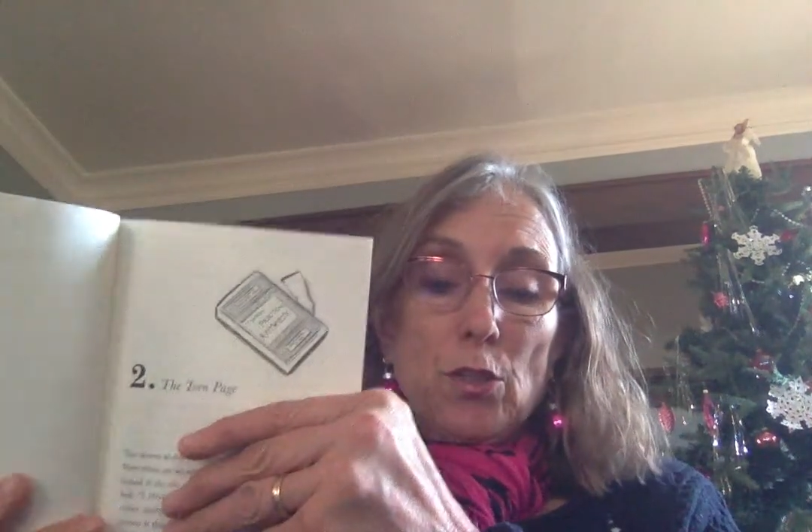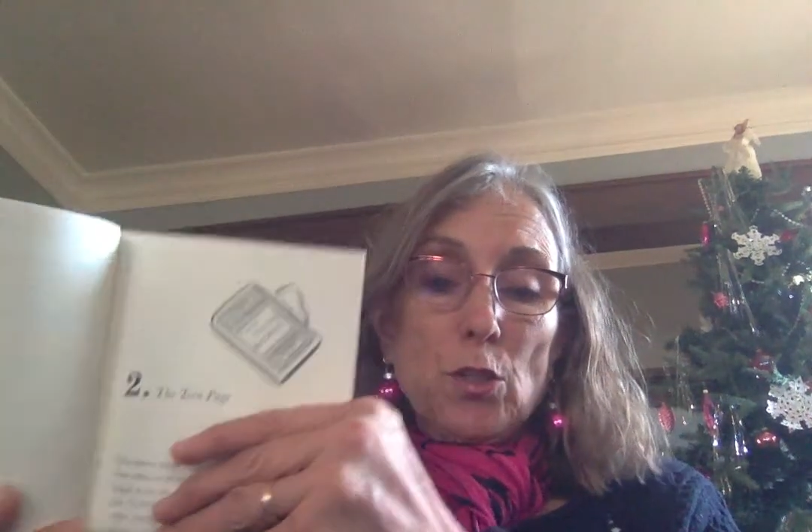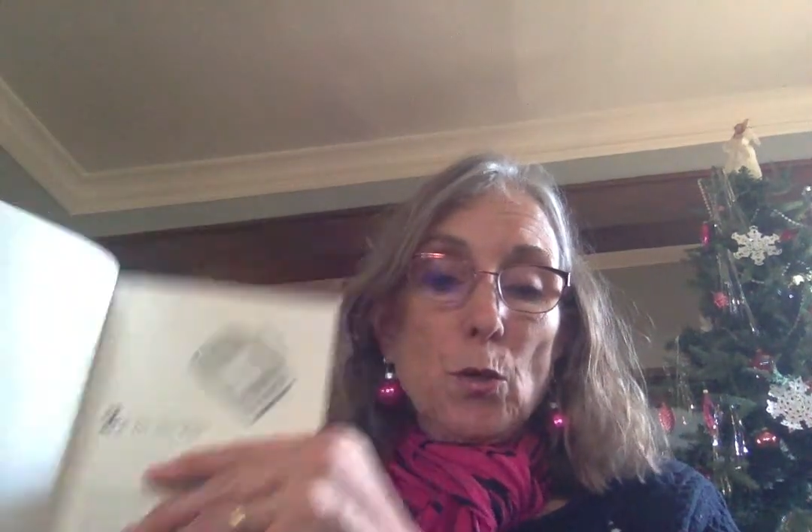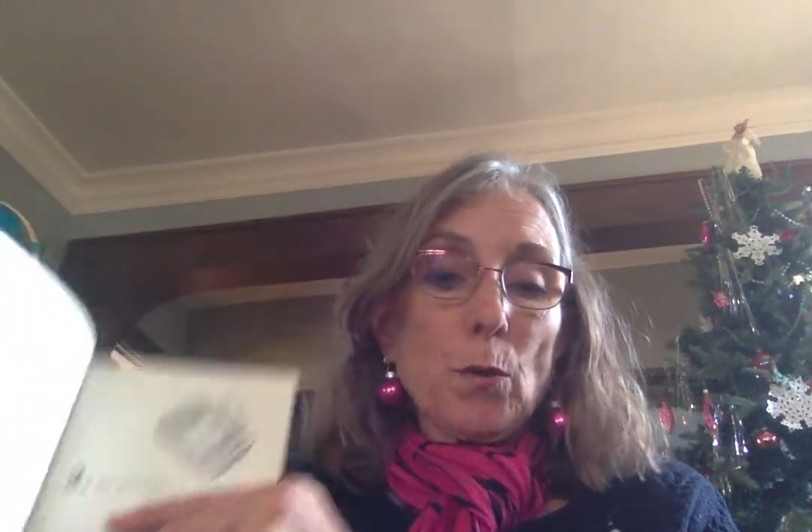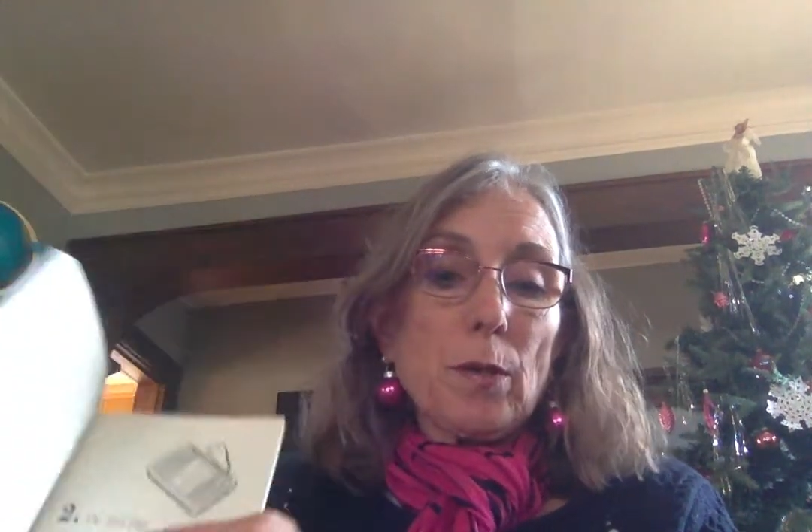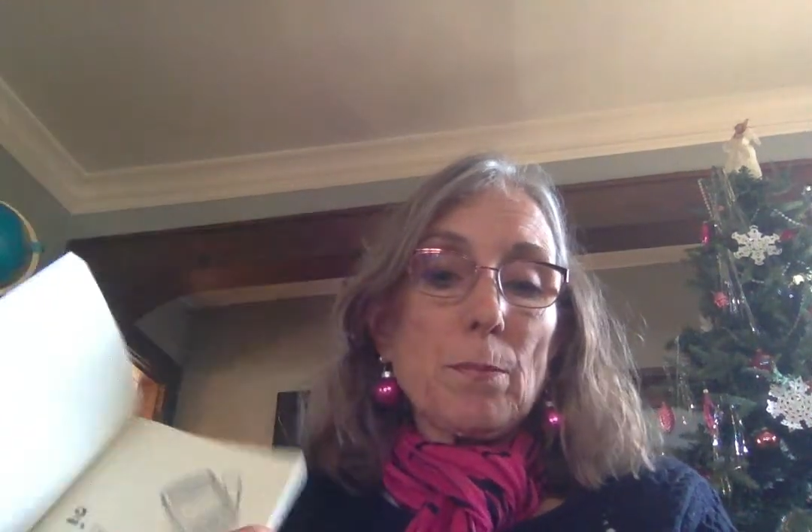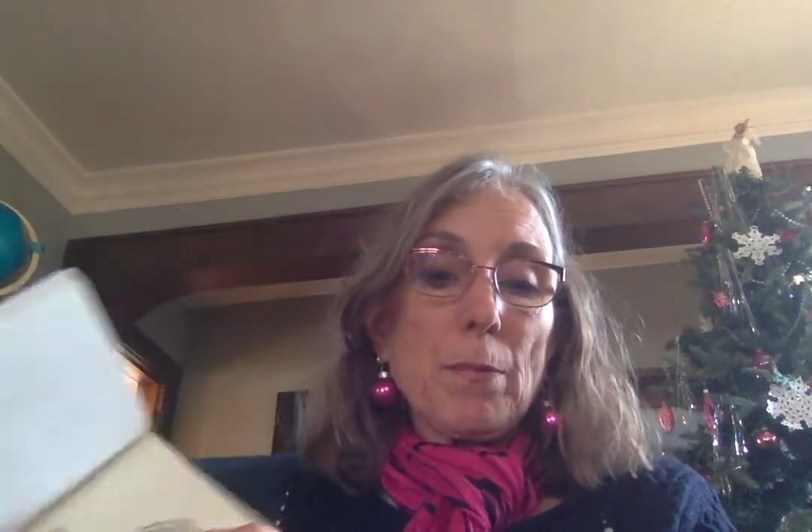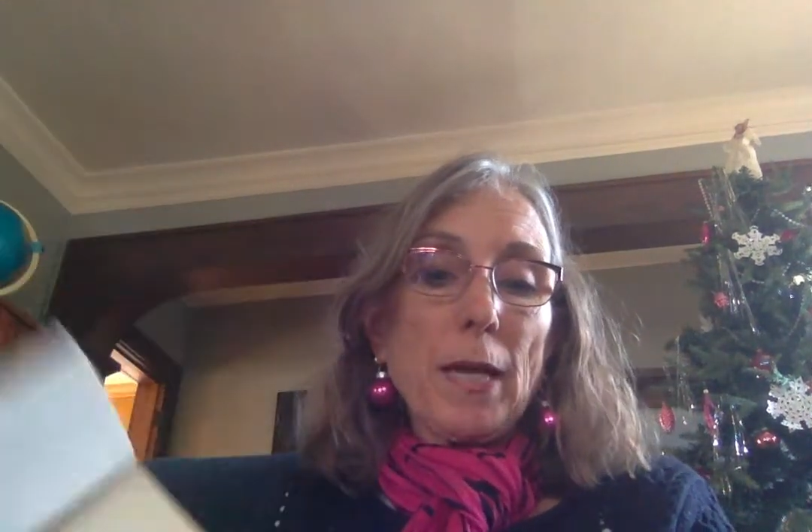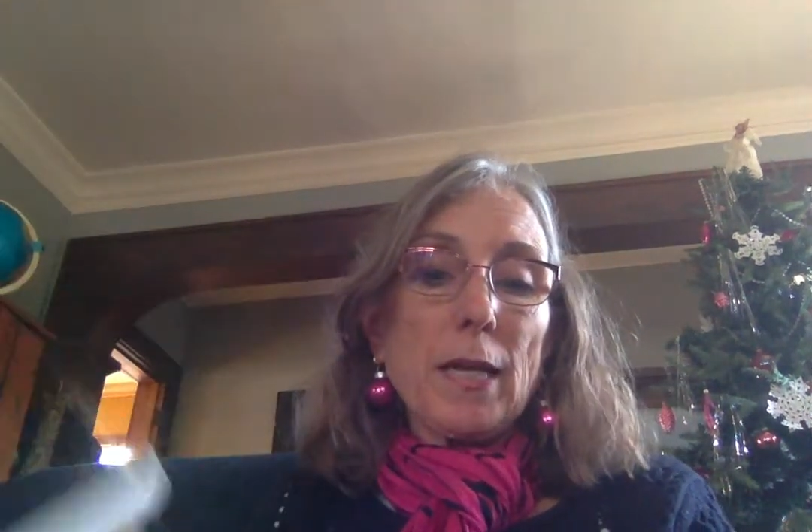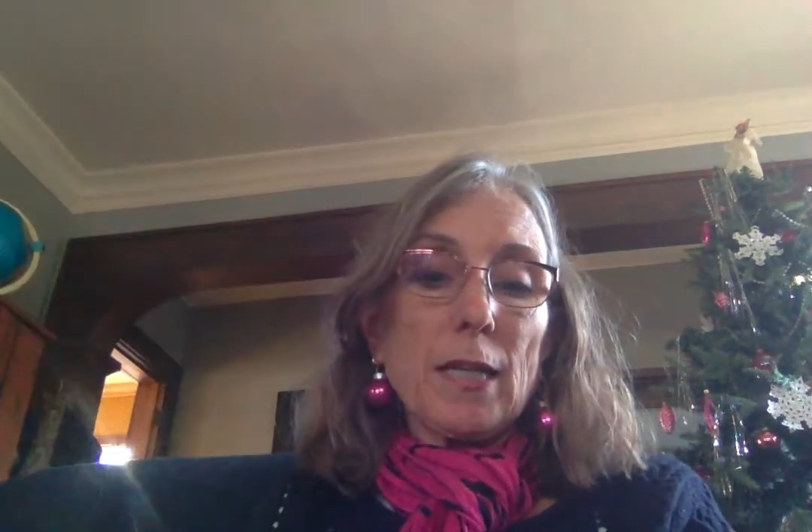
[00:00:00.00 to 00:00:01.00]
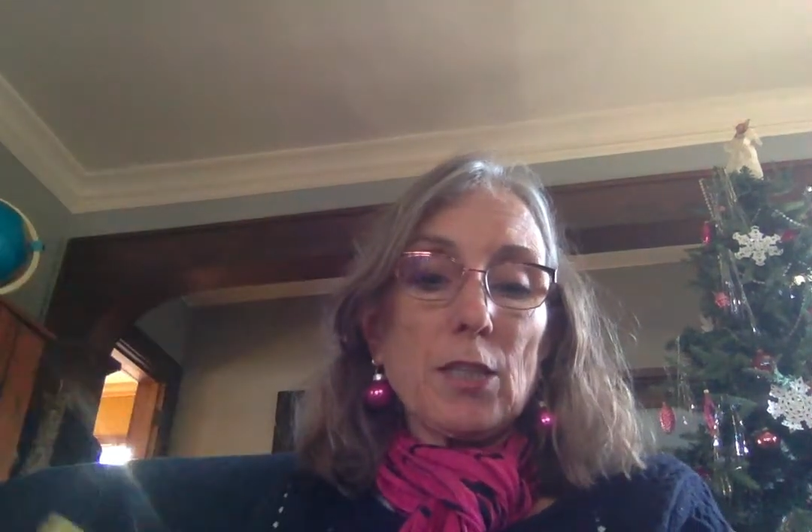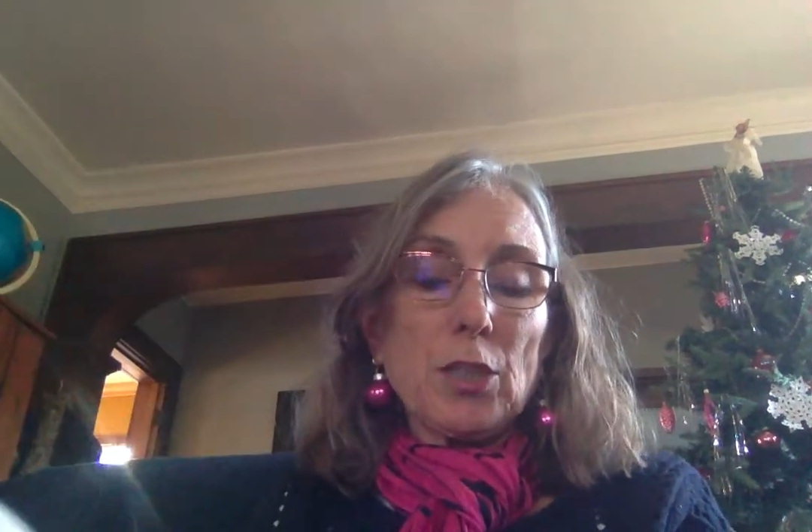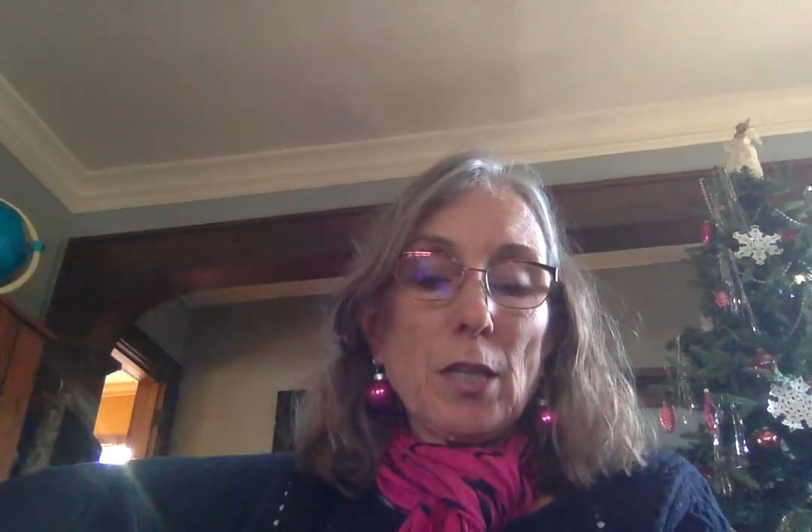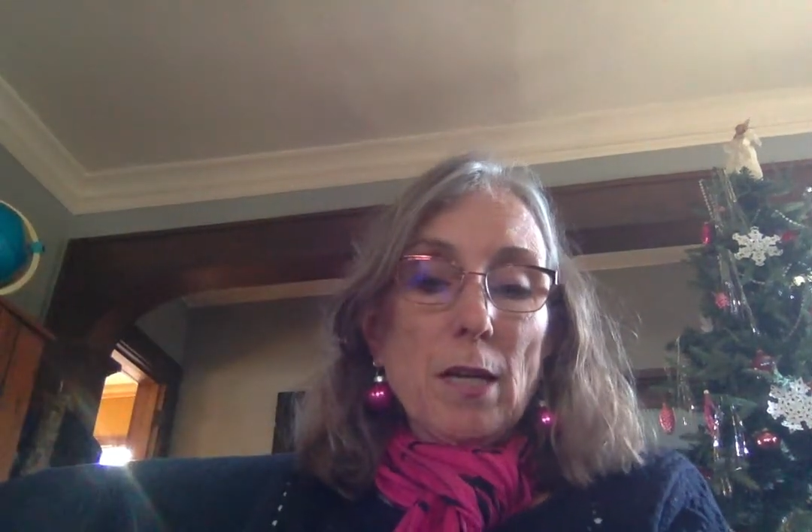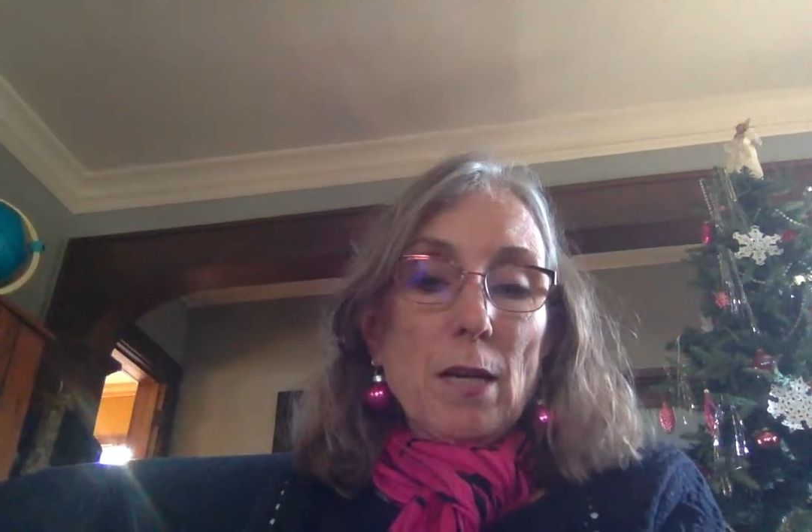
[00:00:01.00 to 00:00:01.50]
The Torn Page.